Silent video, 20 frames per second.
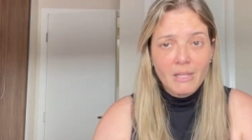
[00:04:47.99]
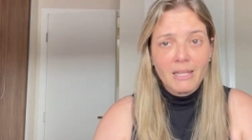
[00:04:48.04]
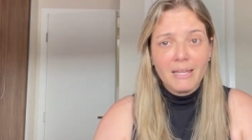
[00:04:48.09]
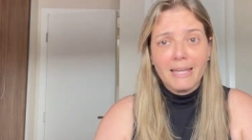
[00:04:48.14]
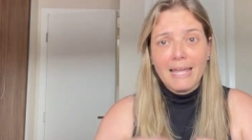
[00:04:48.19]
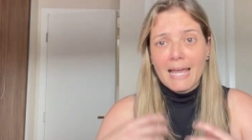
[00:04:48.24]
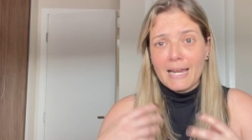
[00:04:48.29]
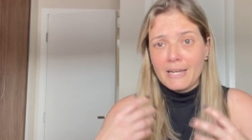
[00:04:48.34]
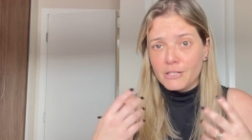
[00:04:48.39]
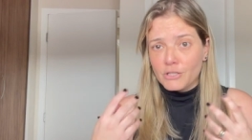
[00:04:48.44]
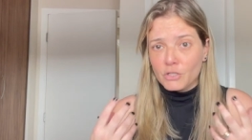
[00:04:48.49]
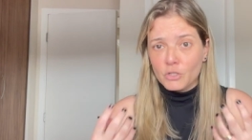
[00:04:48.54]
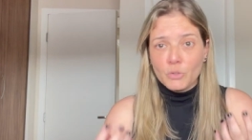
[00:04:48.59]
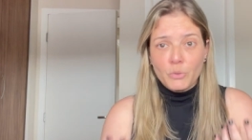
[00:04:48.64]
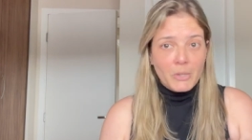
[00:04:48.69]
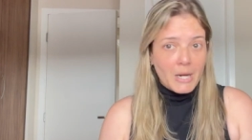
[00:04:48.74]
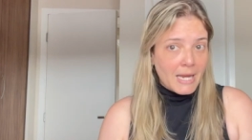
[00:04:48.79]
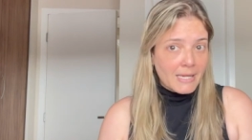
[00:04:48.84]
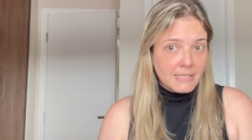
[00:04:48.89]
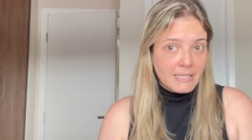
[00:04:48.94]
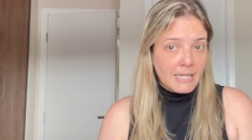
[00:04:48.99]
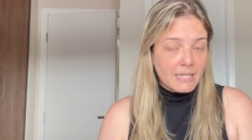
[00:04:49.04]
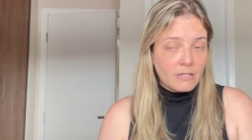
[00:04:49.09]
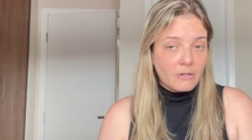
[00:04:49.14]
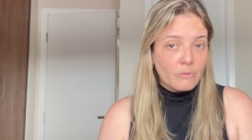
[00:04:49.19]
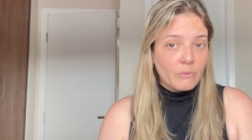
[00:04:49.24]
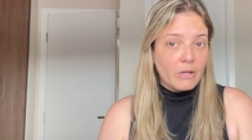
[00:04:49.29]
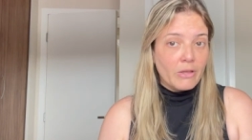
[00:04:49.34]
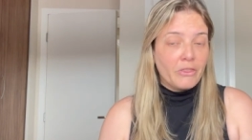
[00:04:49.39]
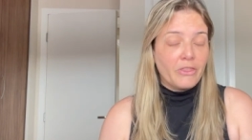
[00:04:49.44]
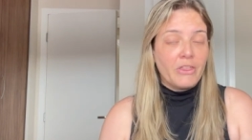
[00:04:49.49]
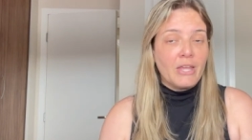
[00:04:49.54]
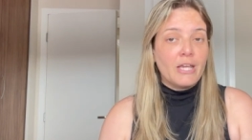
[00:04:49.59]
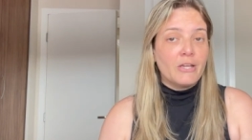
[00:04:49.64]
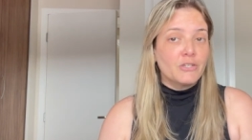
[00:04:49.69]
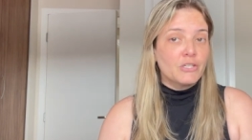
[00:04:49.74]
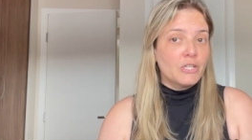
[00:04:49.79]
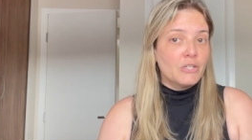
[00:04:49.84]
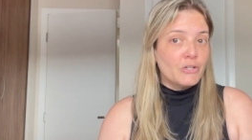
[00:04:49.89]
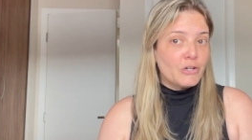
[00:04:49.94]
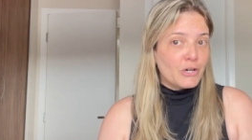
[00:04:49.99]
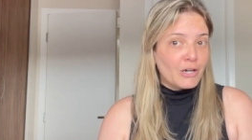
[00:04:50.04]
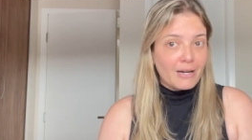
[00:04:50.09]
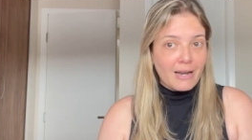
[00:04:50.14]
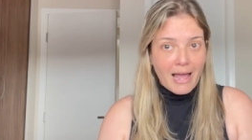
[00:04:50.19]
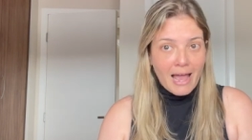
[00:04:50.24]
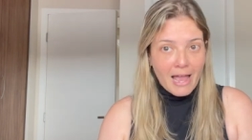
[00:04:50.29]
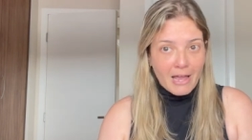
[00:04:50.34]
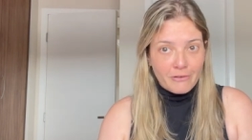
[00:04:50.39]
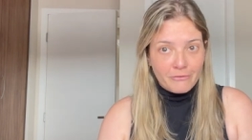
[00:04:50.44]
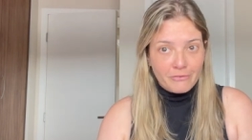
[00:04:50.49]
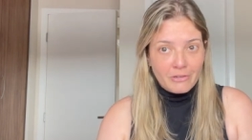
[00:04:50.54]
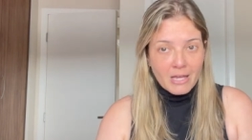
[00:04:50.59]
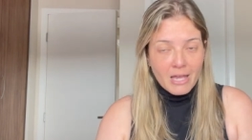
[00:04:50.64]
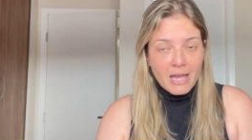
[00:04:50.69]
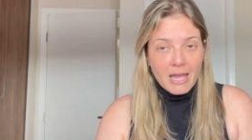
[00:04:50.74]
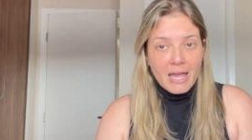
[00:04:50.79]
get stressed with things in your life